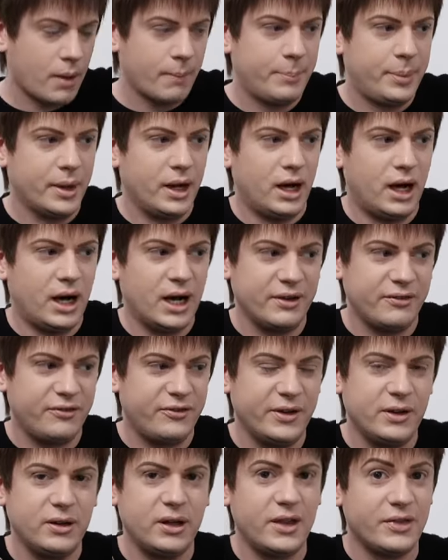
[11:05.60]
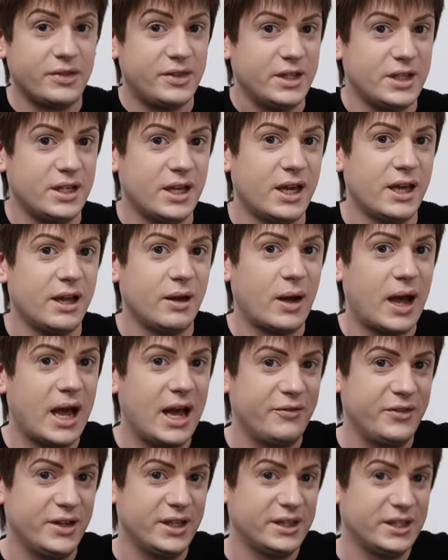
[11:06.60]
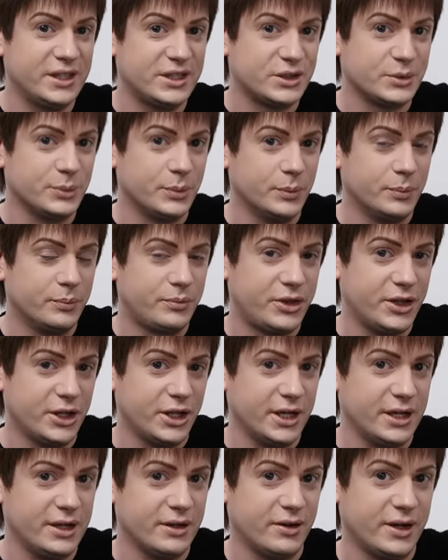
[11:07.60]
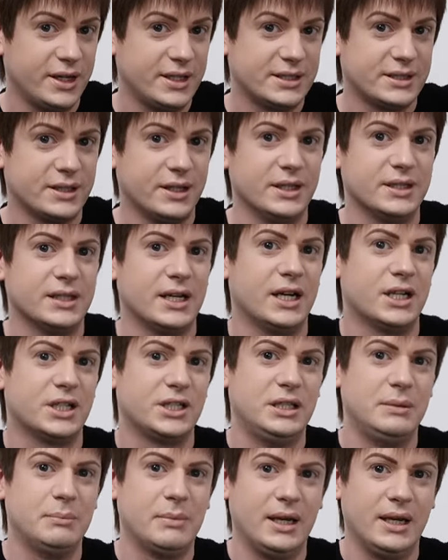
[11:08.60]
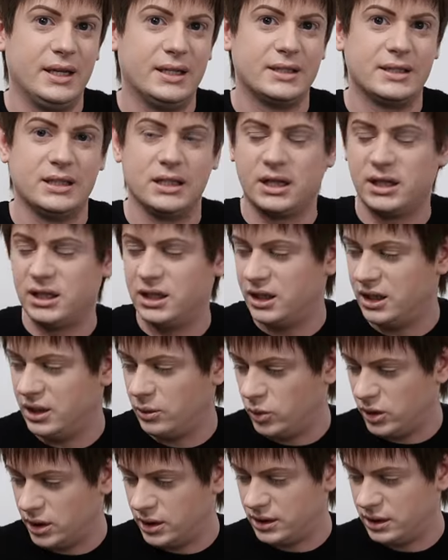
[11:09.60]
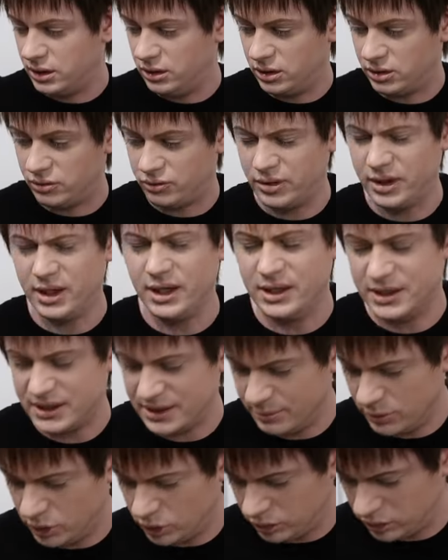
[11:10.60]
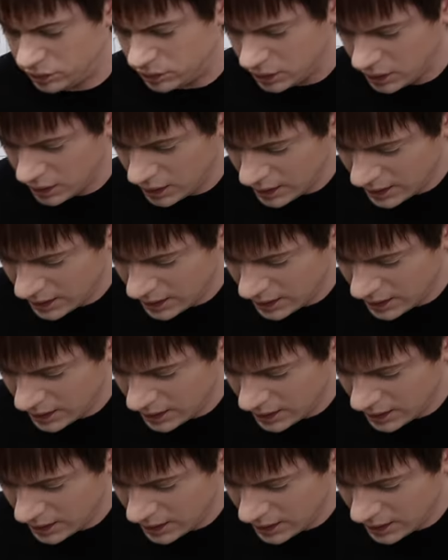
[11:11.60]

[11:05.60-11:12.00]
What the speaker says: but I feel like this, having this 39 size actually makes the 31 look really small.